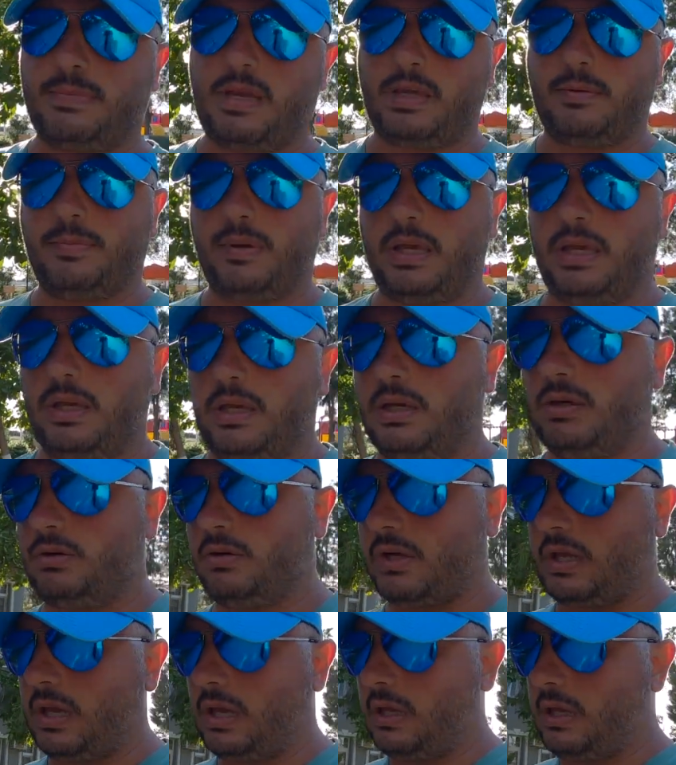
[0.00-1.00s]
maybe,
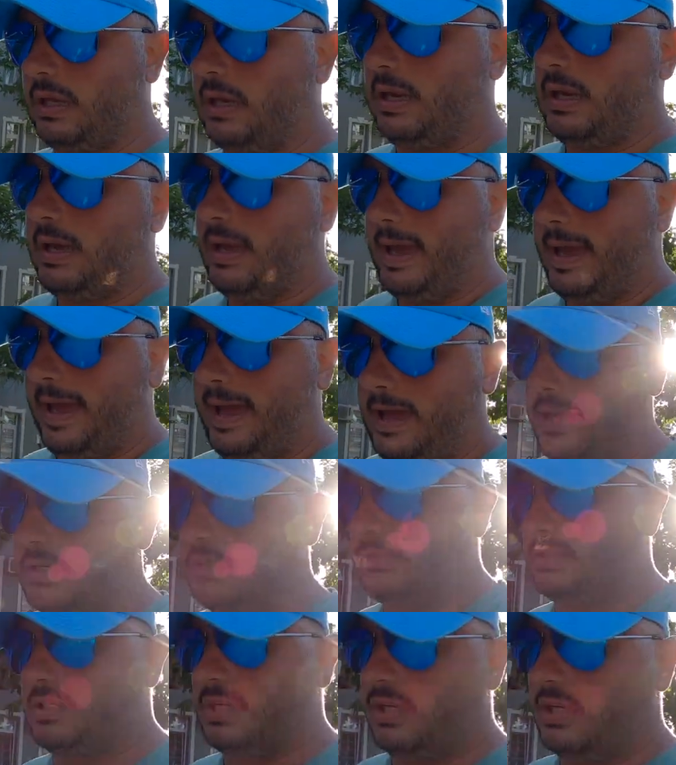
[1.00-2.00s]
okay,
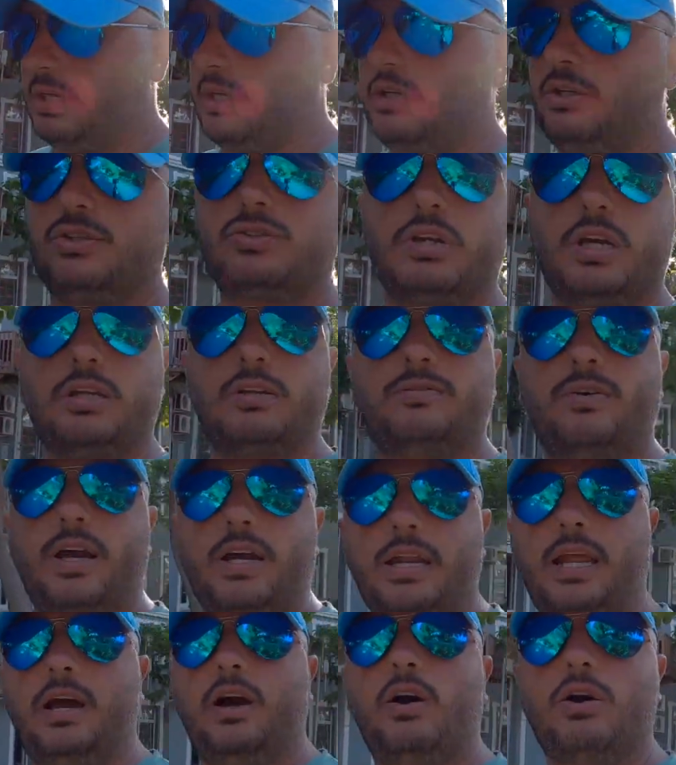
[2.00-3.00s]
and you try to
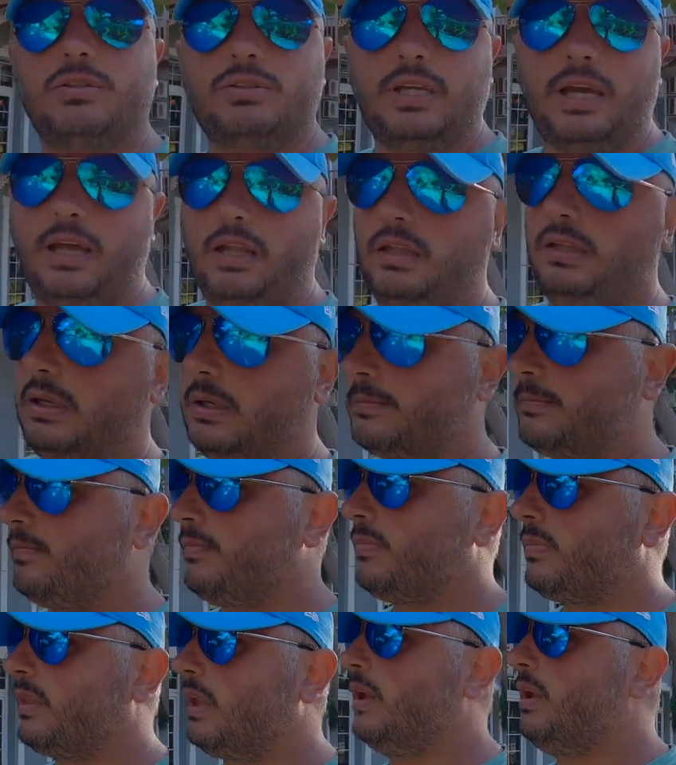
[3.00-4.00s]
find a hotel.
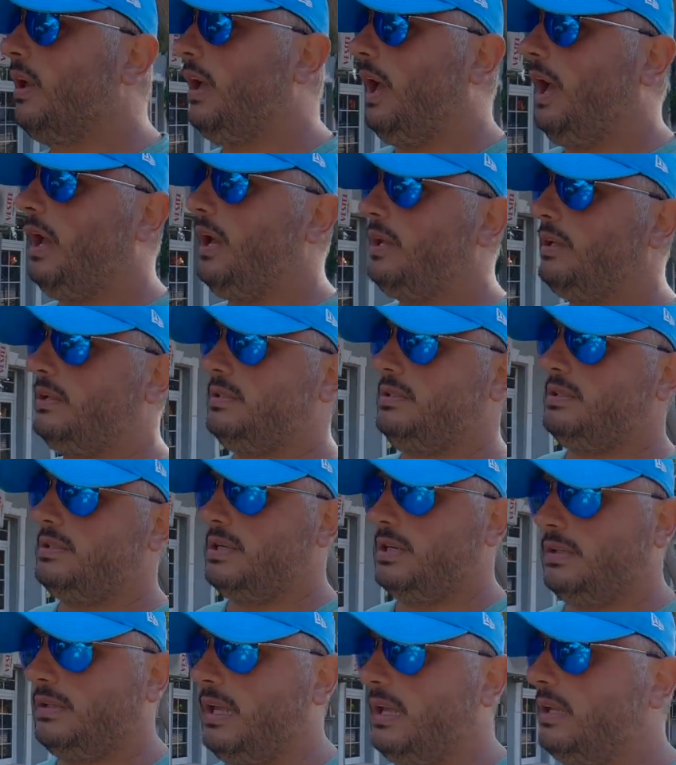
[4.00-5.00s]
And
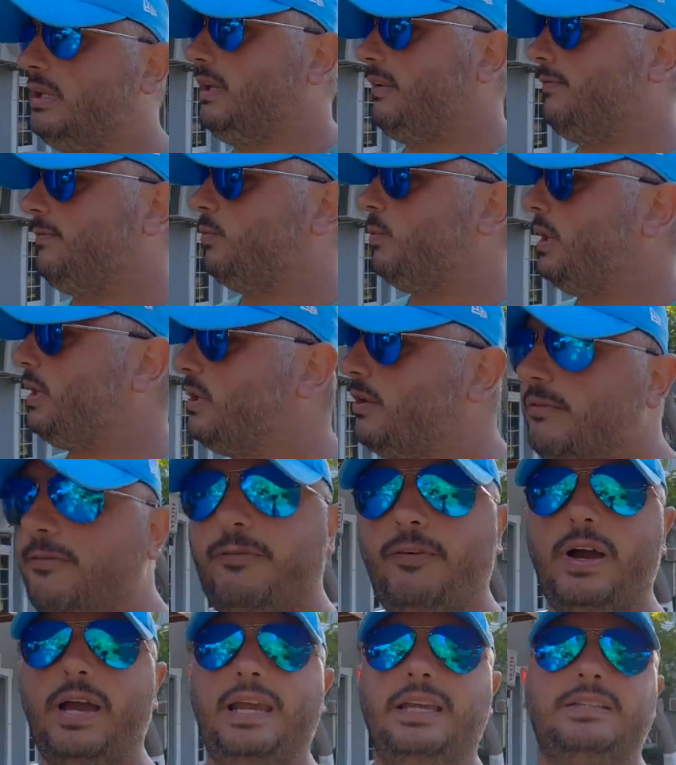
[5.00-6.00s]
then when you
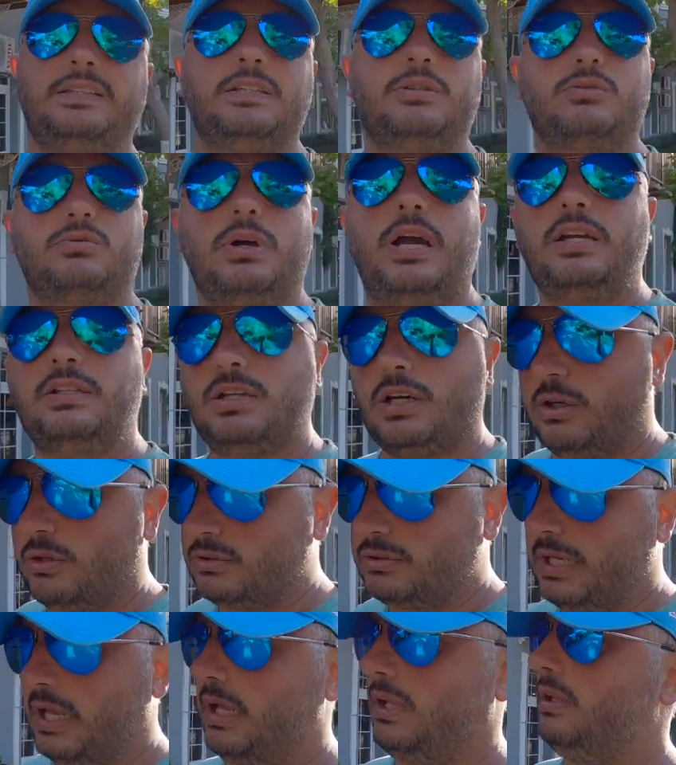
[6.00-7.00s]
find the right
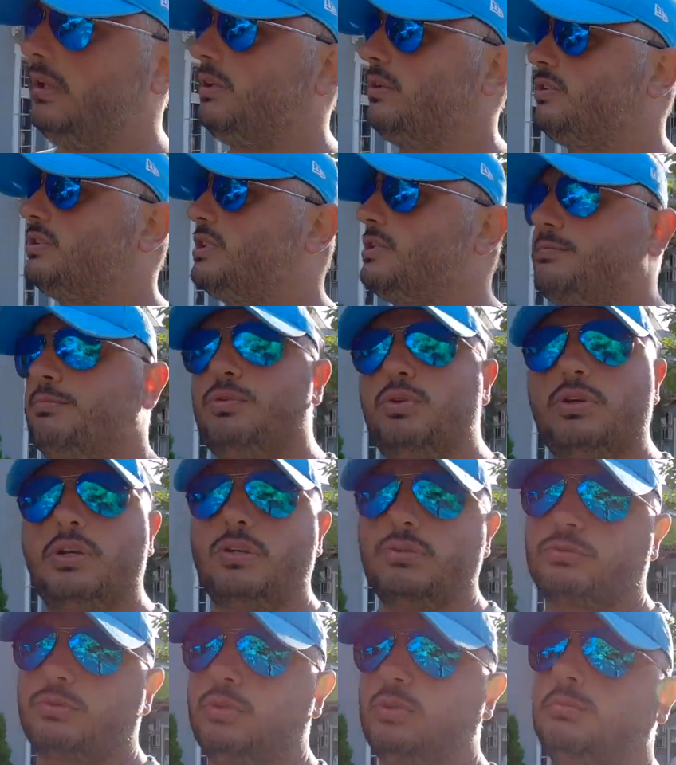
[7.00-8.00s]
hotel, you just book
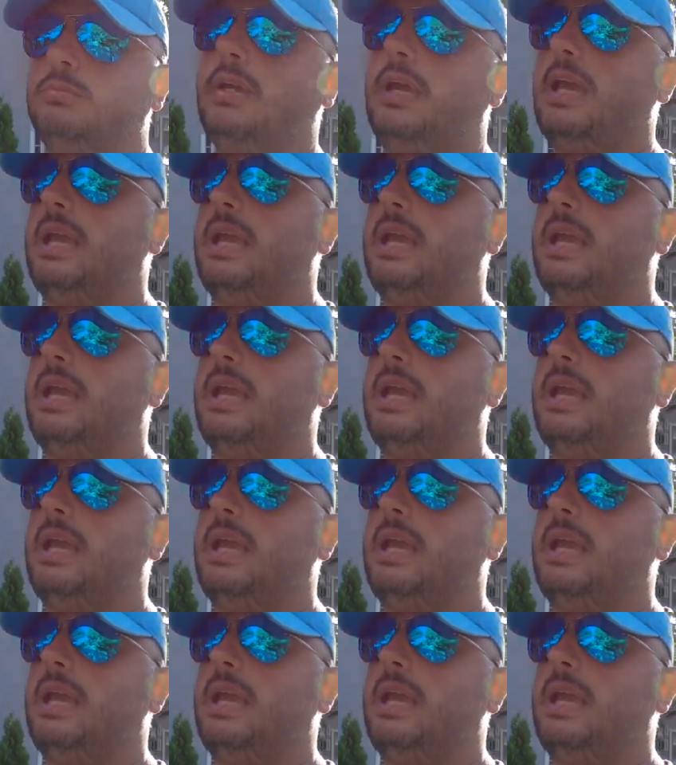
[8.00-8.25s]
a room